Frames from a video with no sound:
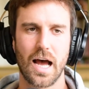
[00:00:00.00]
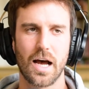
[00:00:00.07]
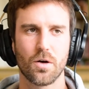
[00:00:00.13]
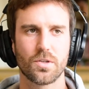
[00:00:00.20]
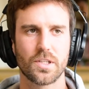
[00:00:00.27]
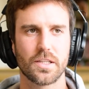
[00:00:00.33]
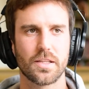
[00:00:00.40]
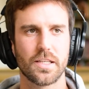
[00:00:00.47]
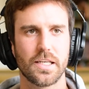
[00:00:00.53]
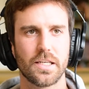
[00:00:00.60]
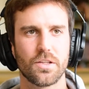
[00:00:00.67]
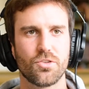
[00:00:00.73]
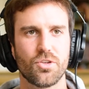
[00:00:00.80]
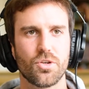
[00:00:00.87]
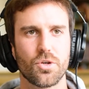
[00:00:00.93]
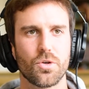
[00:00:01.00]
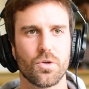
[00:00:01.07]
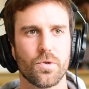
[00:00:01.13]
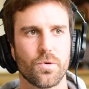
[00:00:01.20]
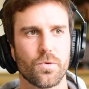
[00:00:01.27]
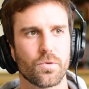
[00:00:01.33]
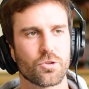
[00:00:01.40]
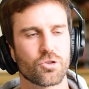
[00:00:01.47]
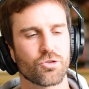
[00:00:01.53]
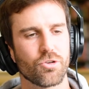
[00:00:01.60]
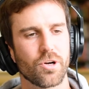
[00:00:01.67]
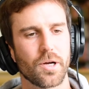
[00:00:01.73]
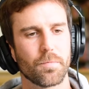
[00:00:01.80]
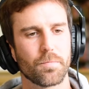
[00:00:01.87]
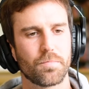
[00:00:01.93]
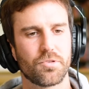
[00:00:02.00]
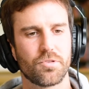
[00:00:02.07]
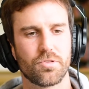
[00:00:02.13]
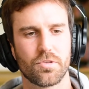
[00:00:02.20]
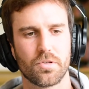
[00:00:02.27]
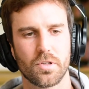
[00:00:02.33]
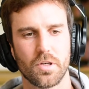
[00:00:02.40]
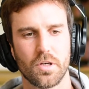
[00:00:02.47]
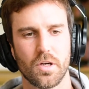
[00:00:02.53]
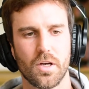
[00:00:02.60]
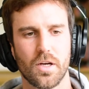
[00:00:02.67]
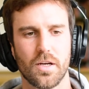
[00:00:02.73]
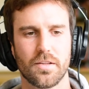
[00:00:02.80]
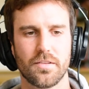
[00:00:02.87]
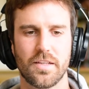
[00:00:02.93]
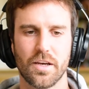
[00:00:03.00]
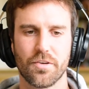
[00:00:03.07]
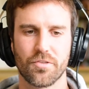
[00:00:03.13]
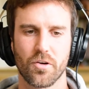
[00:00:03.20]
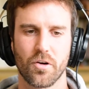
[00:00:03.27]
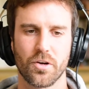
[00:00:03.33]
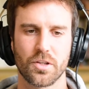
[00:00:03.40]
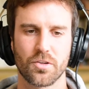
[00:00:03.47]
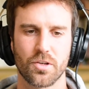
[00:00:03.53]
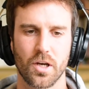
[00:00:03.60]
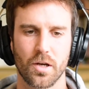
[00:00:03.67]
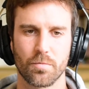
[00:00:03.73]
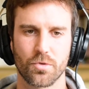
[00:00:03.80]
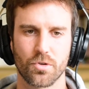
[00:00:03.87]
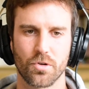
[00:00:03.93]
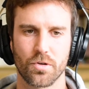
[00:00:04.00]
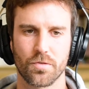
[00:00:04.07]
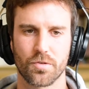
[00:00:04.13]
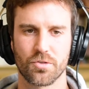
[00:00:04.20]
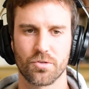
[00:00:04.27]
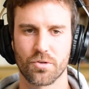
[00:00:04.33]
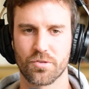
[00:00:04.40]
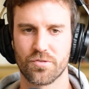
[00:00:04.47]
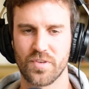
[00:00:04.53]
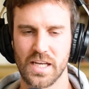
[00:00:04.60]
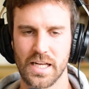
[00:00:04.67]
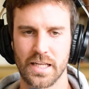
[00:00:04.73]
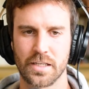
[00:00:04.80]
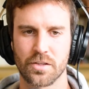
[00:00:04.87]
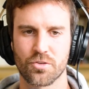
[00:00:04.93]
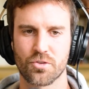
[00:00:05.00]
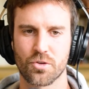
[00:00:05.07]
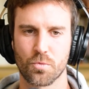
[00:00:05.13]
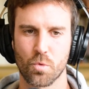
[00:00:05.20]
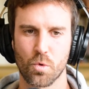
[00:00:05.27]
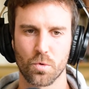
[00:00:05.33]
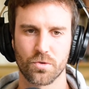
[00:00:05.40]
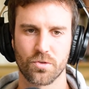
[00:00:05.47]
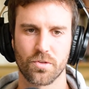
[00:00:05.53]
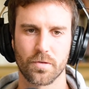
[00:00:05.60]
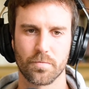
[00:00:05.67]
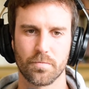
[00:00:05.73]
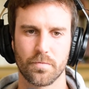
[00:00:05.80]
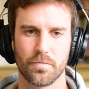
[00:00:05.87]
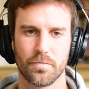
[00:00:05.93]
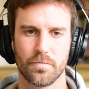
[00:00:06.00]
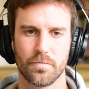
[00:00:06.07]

How did the two trips differ in terms of the sort of feelings towards them?